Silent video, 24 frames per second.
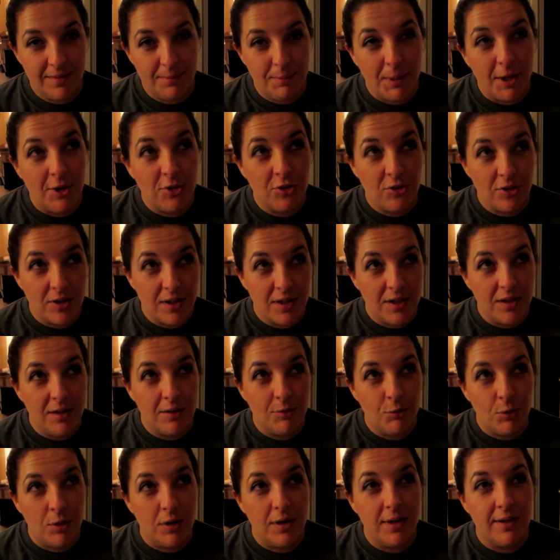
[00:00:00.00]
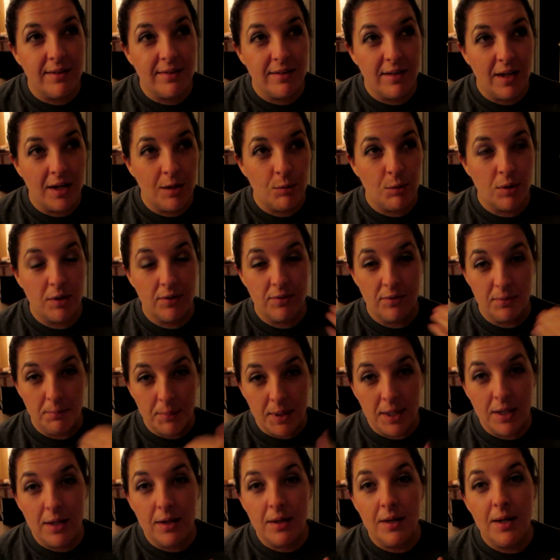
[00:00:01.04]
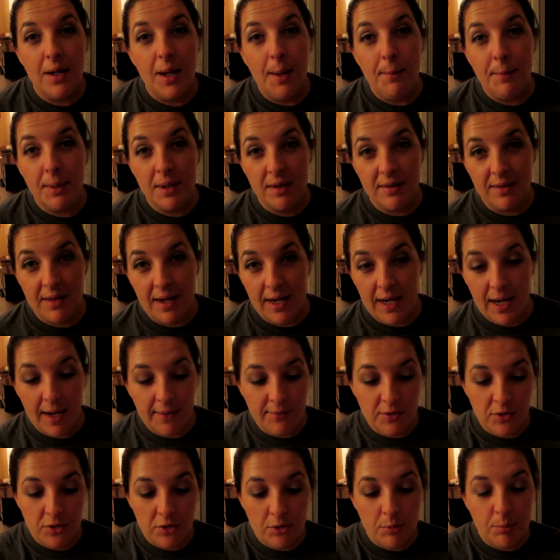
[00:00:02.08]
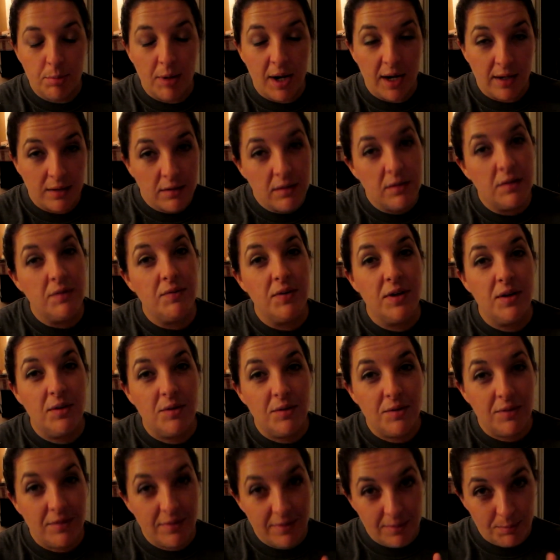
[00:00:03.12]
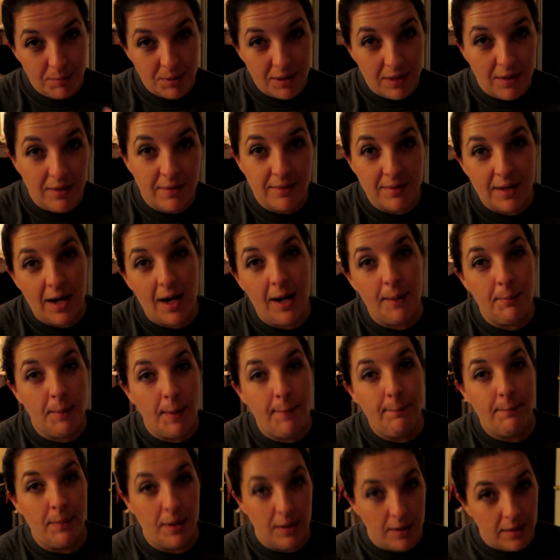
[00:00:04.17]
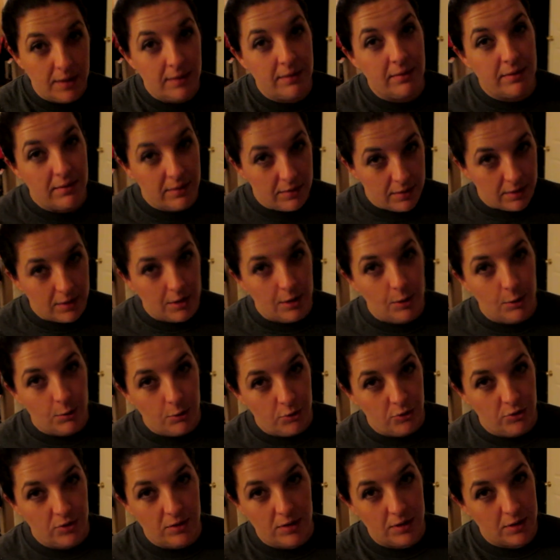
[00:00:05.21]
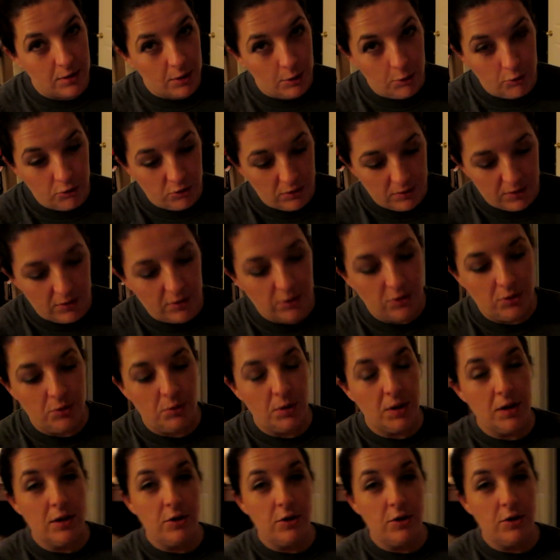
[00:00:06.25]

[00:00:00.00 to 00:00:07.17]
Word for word: Especially, well, it's a lot of work for me because I have to do practice fields because I'm married to the coach and the coach isn't doing